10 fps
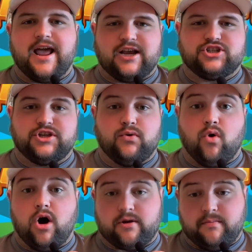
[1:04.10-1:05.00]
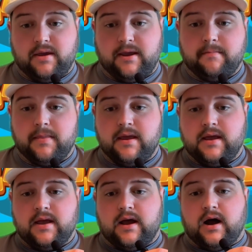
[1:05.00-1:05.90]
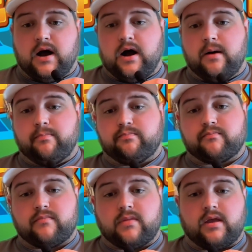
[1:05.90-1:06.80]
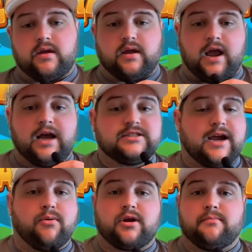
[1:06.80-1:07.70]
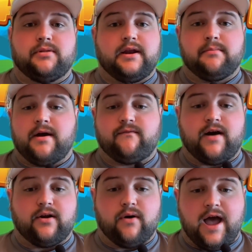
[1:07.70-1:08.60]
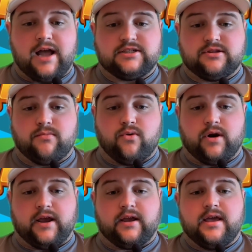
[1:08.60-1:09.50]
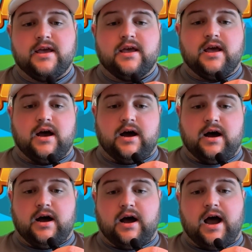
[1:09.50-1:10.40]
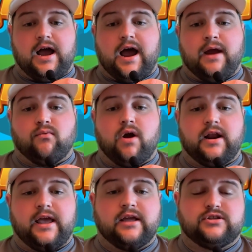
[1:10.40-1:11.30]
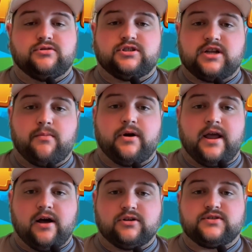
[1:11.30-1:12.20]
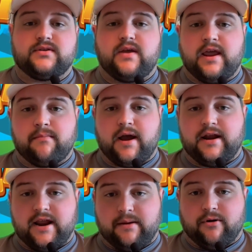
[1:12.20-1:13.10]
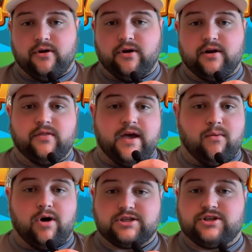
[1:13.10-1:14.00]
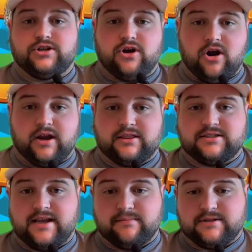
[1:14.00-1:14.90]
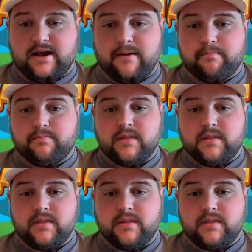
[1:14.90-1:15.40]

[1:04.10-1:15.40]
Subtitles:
actually walk me. Um, as I were completing my final ads in the morning, I run into someone else in my neighborhood that walks their dog at the same time.